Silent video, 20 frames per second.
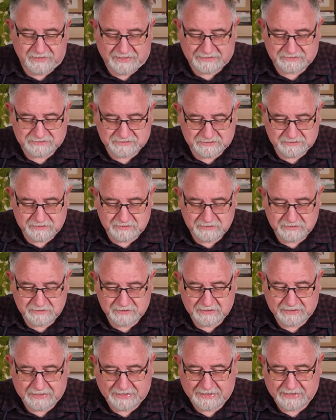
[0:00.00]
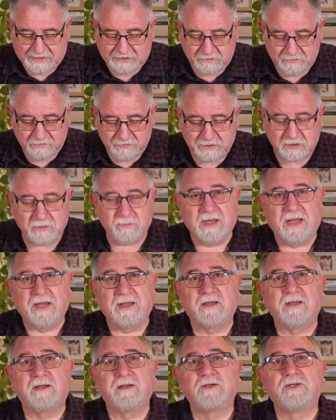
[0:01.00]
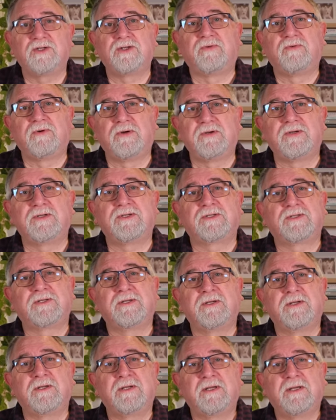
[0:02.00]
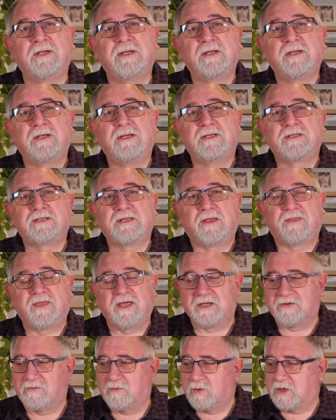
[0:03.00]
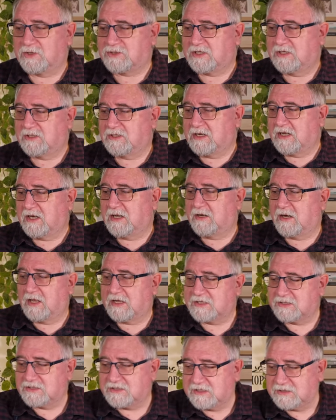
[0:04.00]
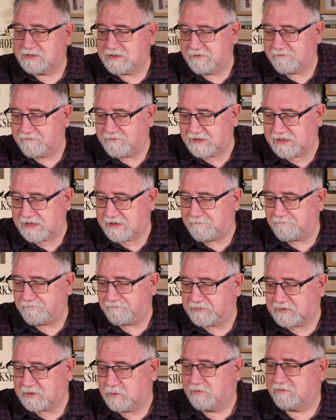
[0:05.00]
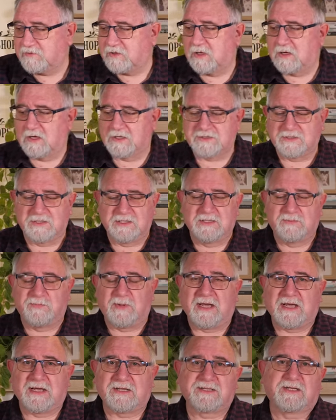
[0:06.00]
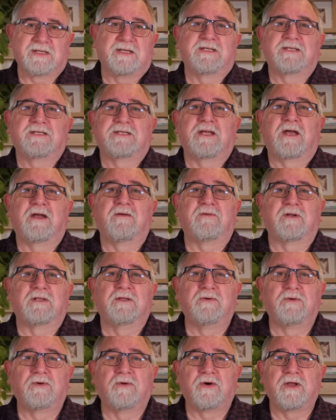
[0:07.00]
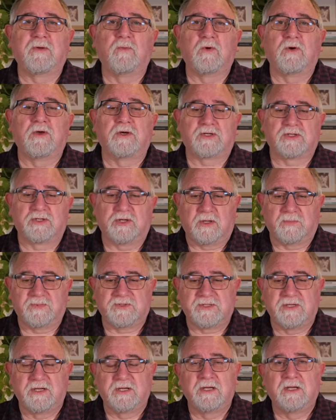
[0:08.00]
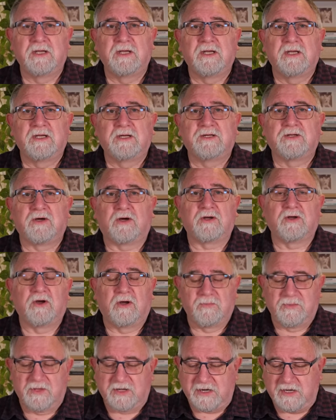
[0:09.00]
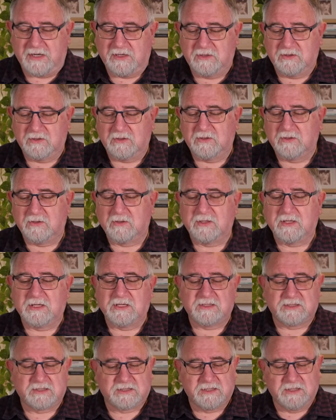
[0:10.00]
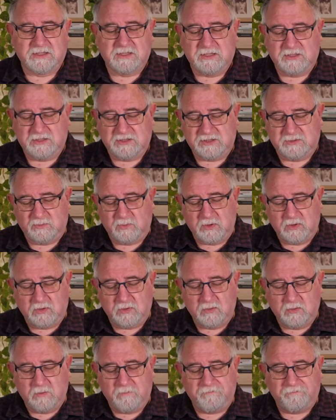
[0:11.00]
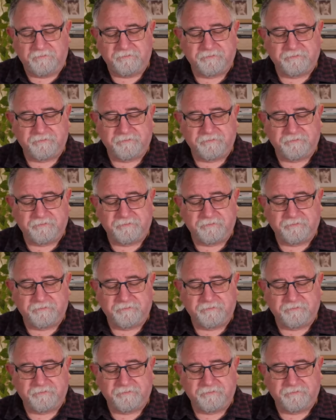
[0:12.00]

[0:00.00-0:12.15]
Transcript: that's how you make Chaource. So thanks for watching. Now, like I said, don't forget, we've got lots of these baskets over at littlegreenworkshops.com.au. It's the small,